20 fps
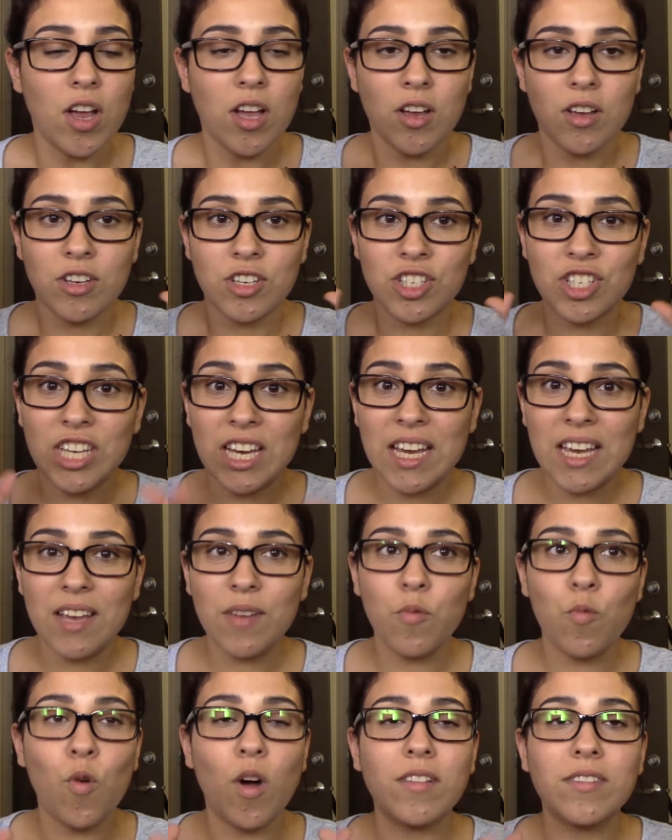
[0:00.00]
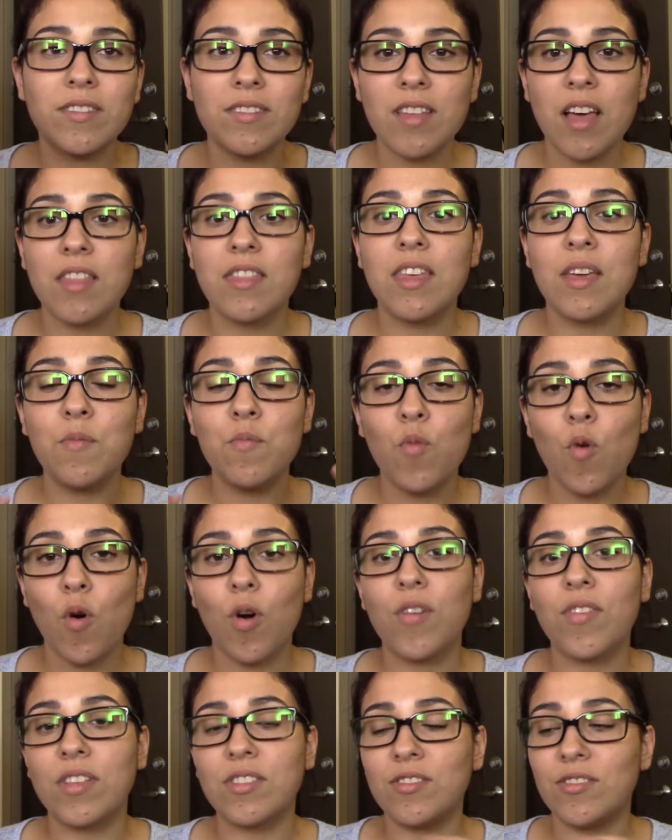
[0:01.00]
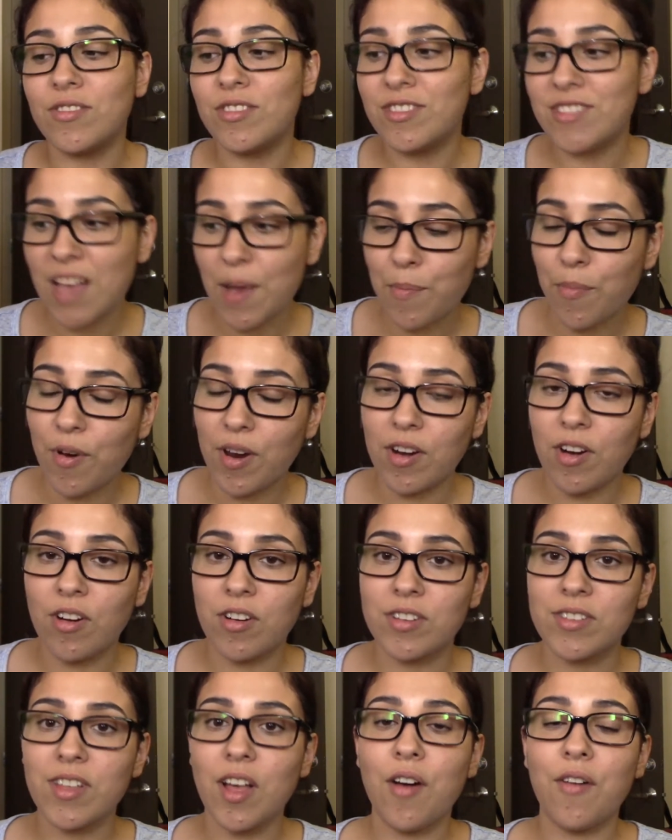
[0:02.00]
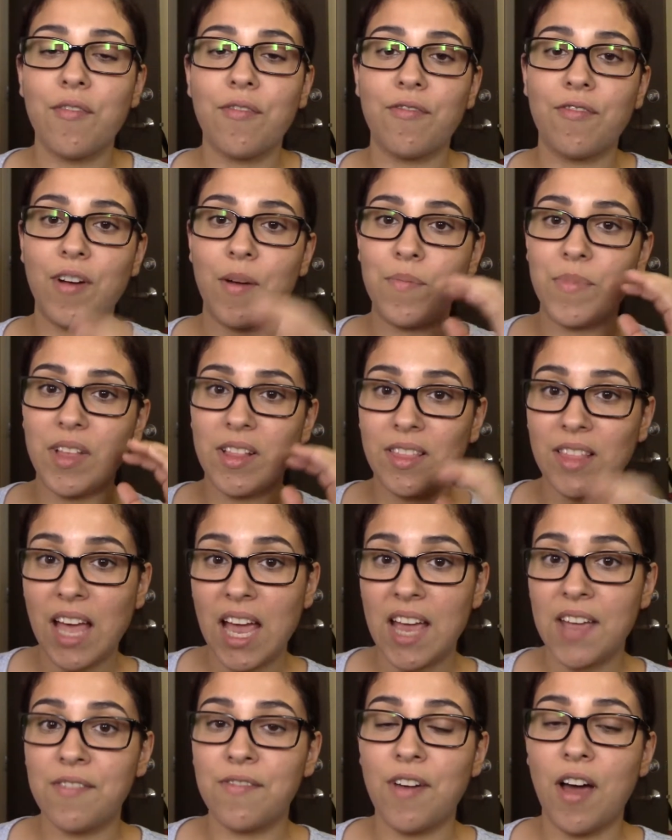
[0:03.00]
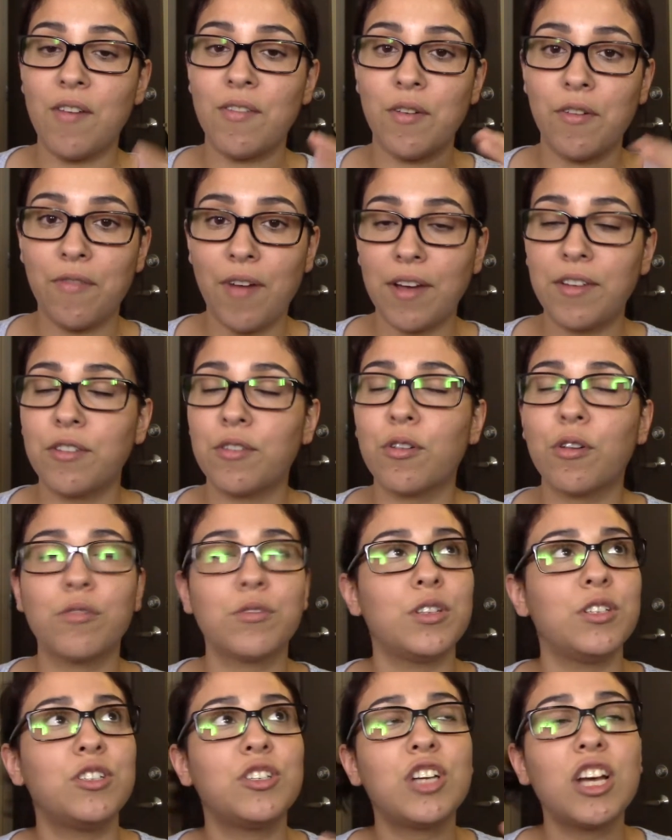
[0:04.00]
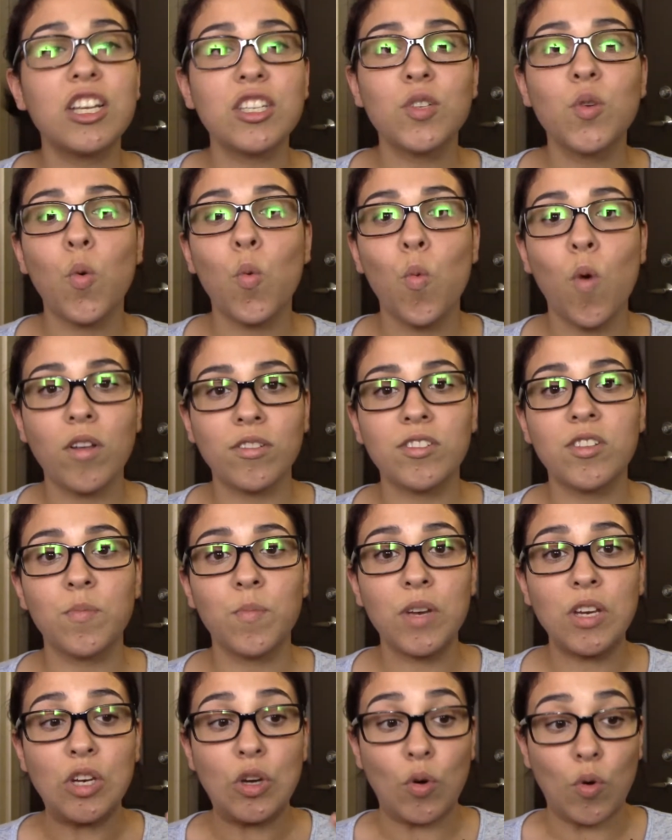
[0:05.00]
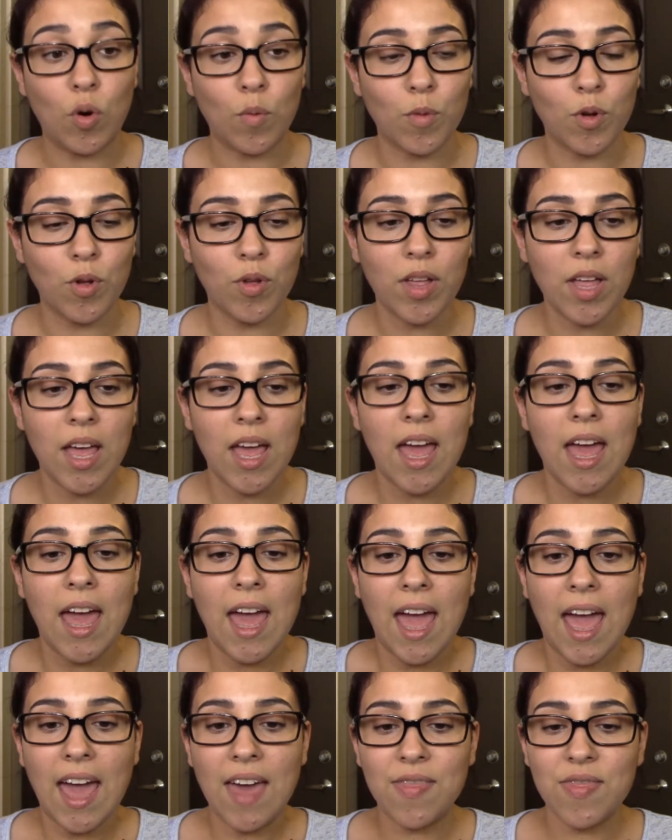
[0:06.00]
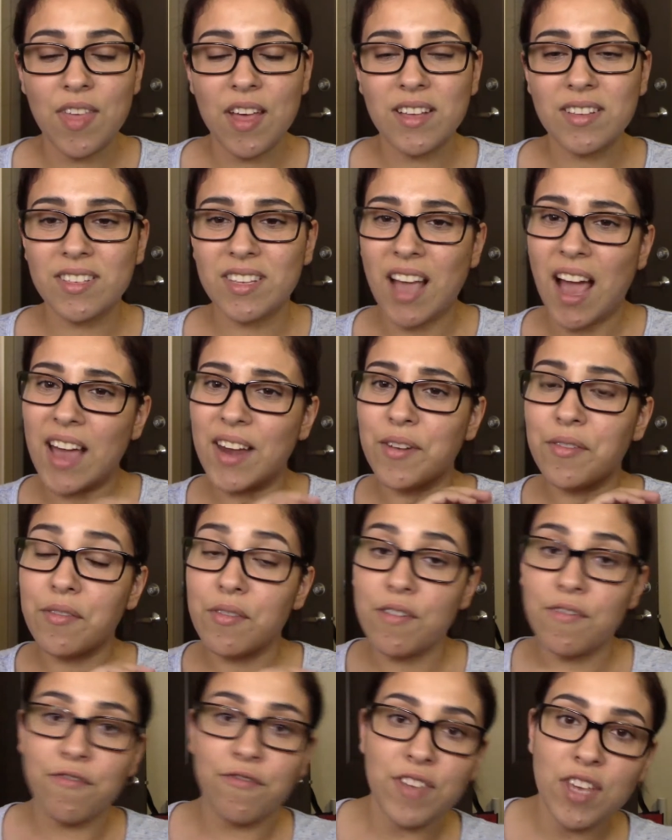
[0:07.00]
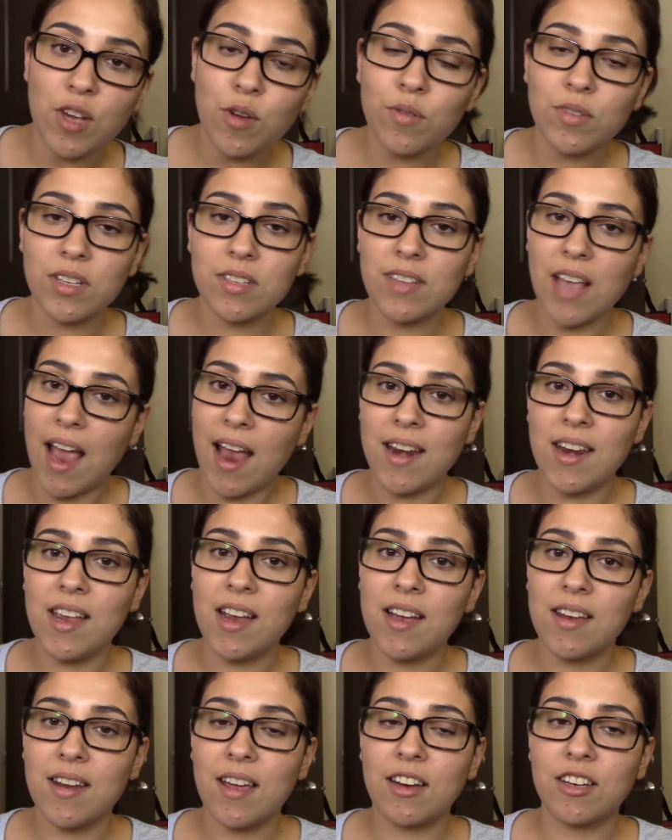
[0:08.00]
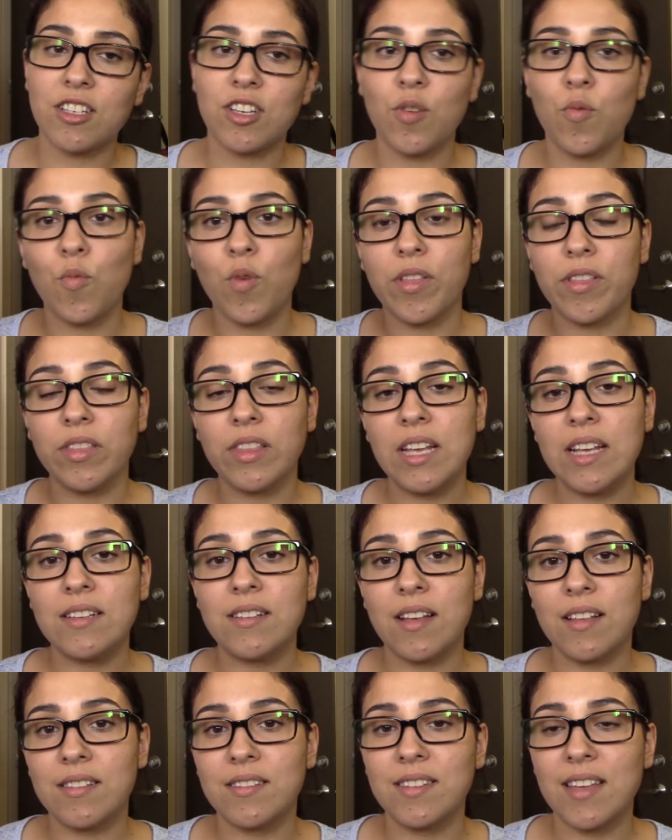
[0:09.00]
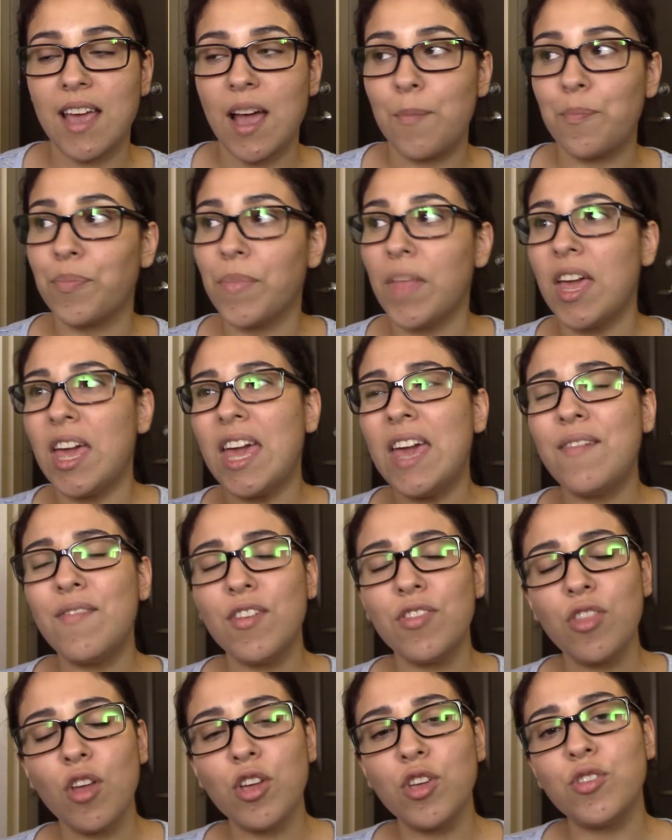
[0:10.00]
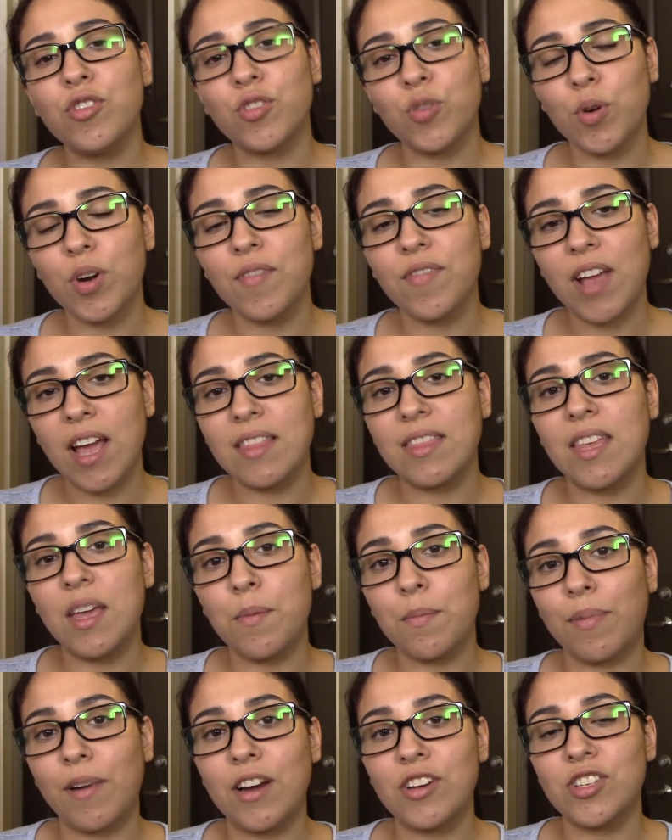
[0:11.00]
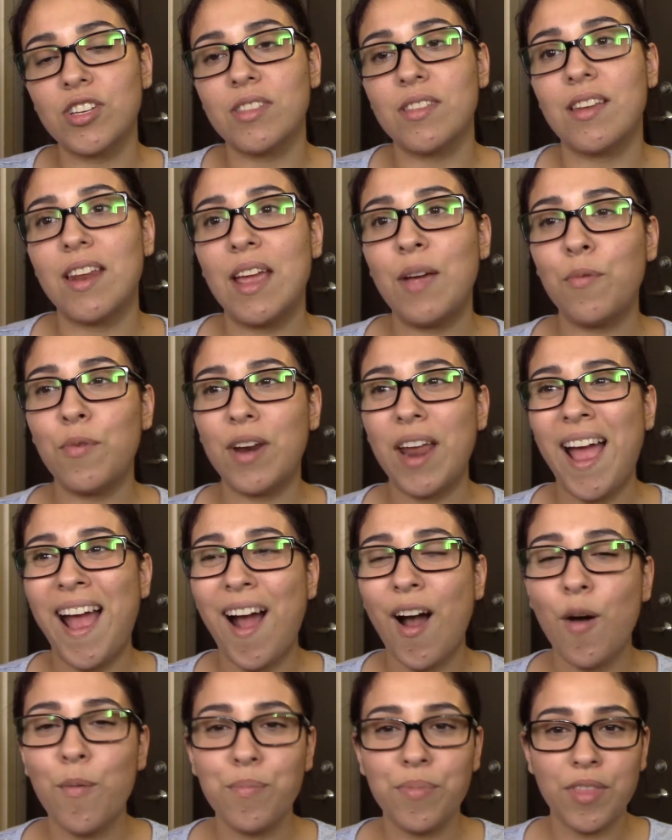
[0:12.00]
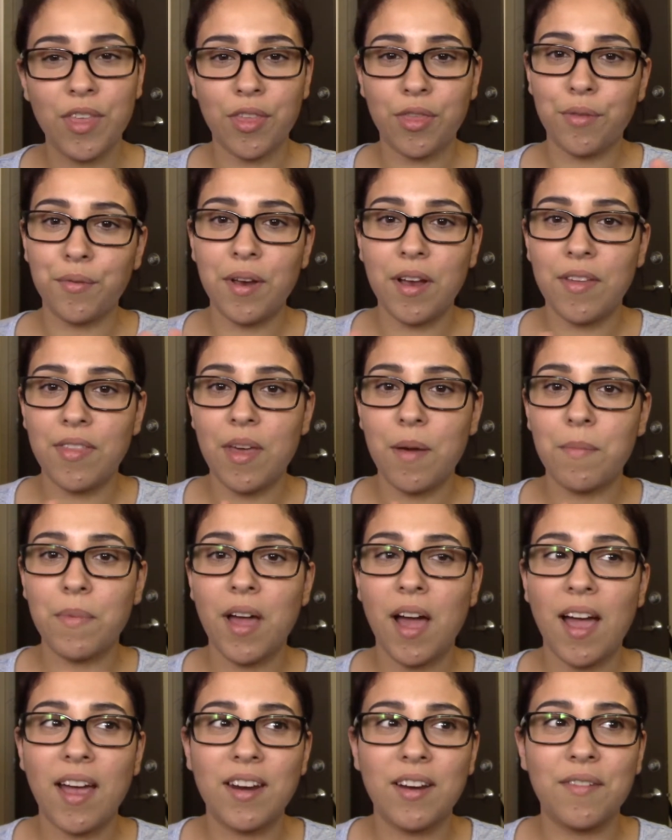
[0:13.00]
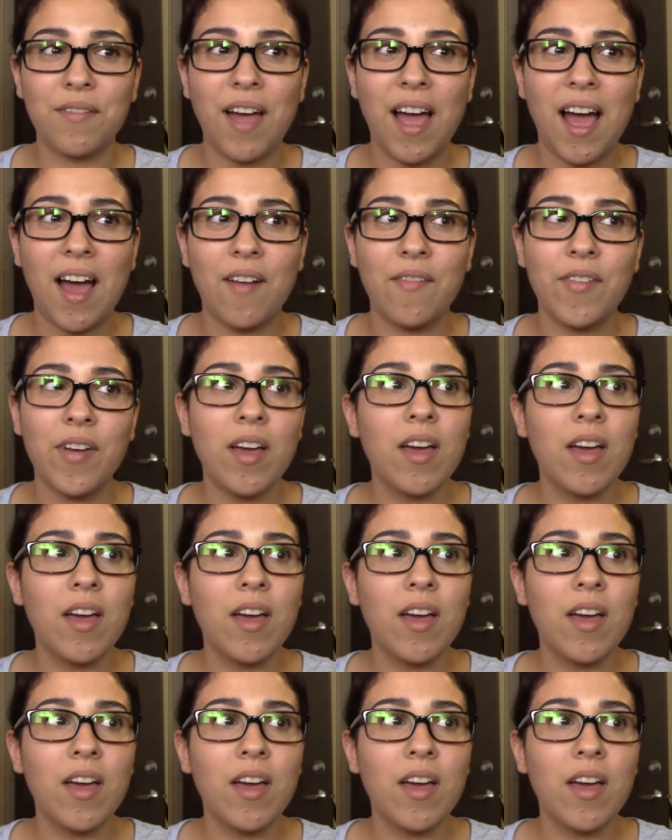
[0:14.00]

She wants nothing more than to separate herself from the life of a final girl. She just wants to be normal, and thus kind of refuses any connection with Lisa and Sam, even though you sort of get the impression that it would help the three of them kind of have